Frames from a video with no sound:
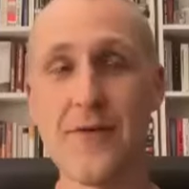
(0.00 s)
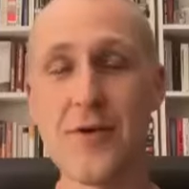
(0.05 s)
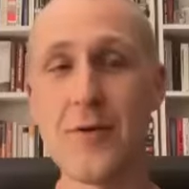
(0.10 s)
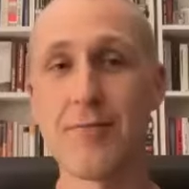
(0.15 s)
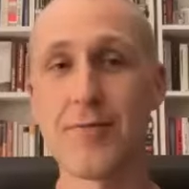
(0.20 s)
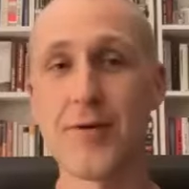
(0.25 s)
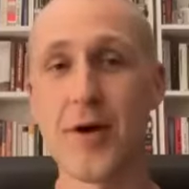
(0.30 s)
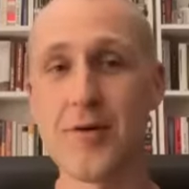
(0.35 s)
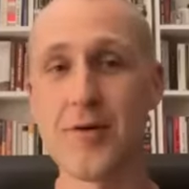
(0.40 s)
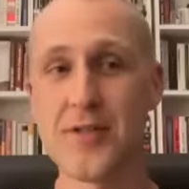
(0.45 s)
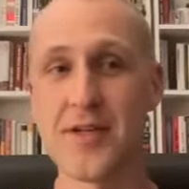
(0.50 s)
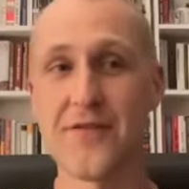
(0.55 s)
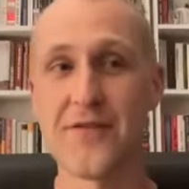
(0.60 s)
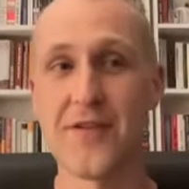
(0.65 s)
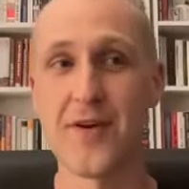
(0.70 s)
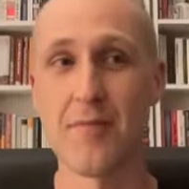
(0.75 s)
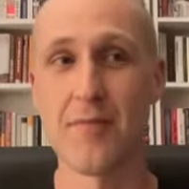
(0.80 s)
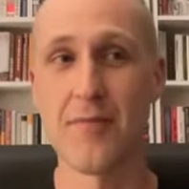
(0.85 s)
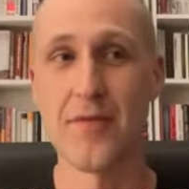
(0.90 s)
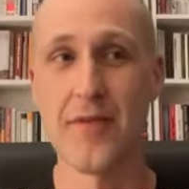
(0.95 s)
approach it
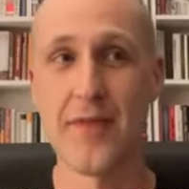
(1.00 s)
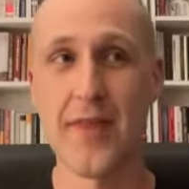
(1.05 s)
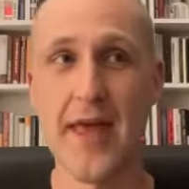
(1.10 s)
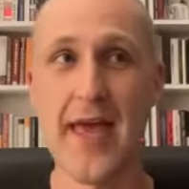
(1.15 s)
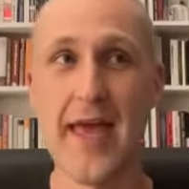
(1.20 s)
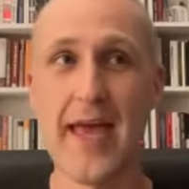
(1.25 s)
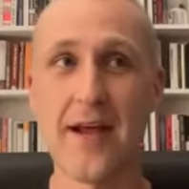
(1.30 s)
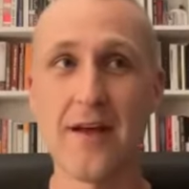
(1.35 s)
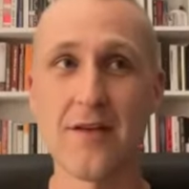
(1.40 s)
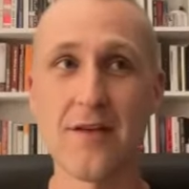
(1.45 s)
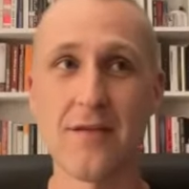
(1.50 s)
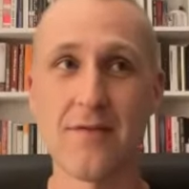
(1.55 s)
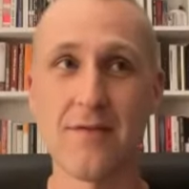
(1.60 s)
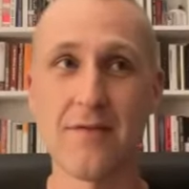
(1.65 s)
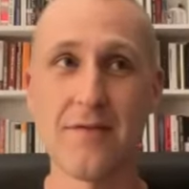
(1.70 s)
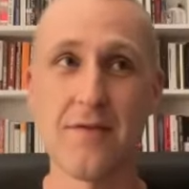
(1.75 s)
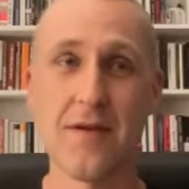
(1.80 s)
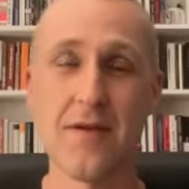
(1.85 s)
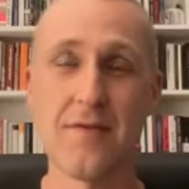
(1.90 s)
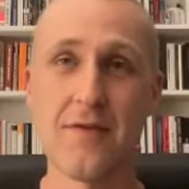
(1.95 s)
from the angle of
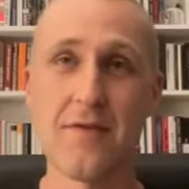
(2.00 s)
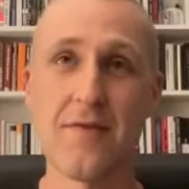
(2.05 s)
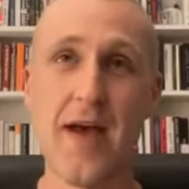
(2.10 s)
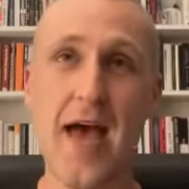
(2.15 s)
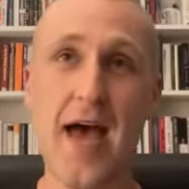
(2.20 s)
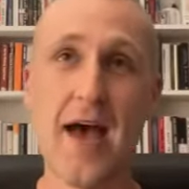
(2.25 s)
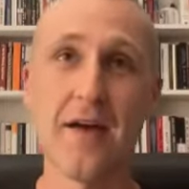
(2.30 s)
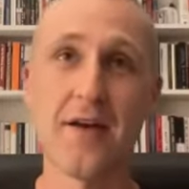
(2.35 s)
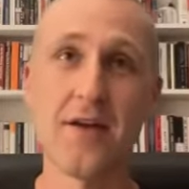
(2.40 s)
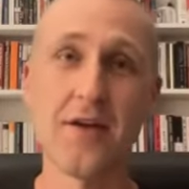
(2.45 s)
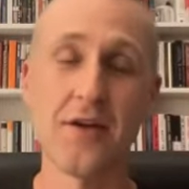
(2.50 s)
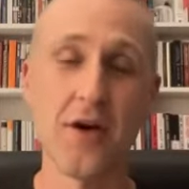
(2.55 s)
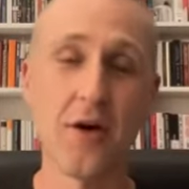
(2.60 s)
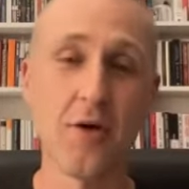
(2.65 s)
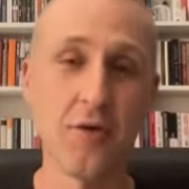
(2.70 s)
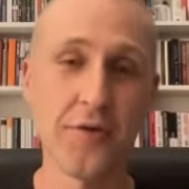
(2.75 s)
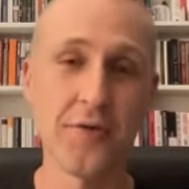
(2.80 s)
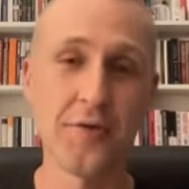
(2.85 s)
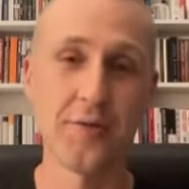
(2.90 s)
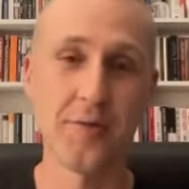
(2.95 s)
if you've had to
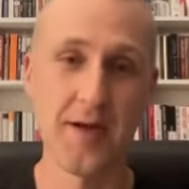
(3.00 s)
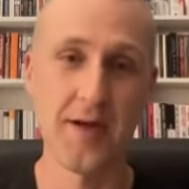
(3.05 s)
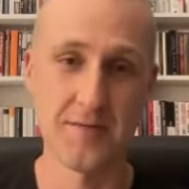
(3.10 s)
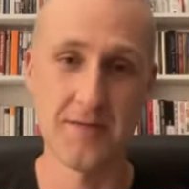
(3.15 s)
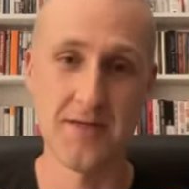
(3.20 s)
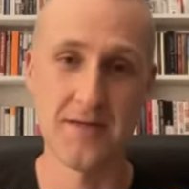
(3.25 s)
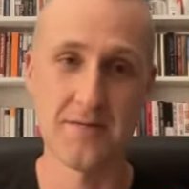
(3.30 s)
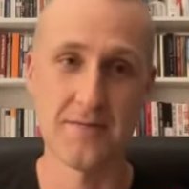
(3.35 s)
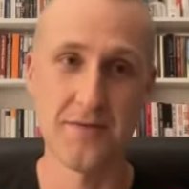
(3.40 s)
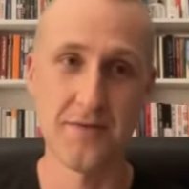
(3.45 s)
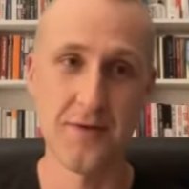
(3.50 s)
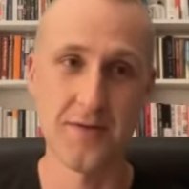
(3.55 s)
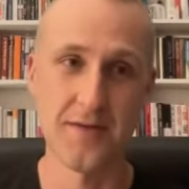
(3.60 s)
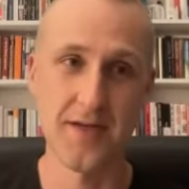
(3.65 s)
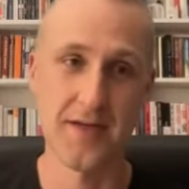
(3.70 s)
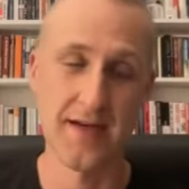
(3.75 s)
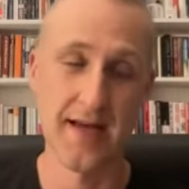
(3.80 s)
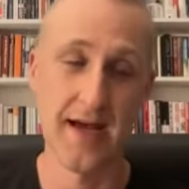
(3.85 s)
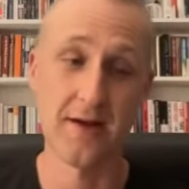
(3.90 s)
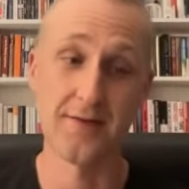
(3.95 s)
go through resumes before, it's
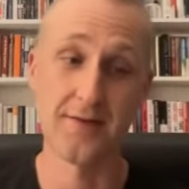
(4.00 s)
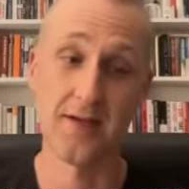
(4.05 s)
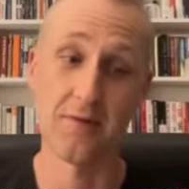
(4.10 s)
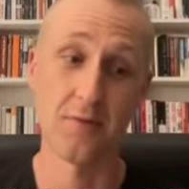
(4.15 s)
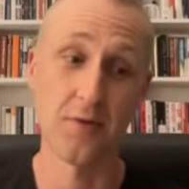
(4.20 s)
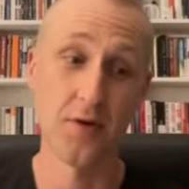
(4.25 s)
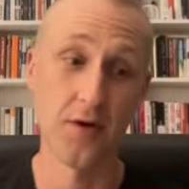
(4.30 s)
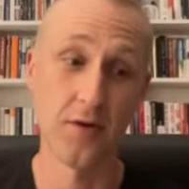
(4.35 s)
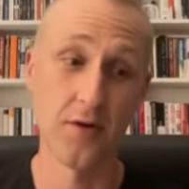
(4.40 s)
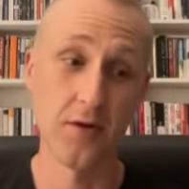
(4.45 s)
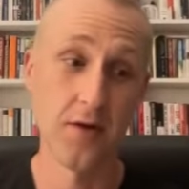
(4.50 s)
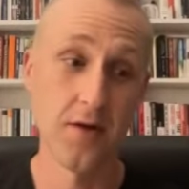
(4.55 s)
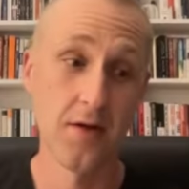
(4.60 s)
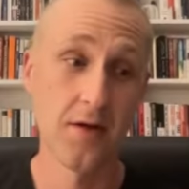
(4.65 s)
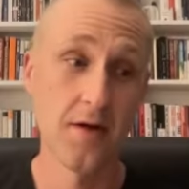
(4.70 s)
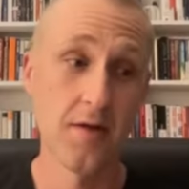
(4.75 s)
like now it's like, well,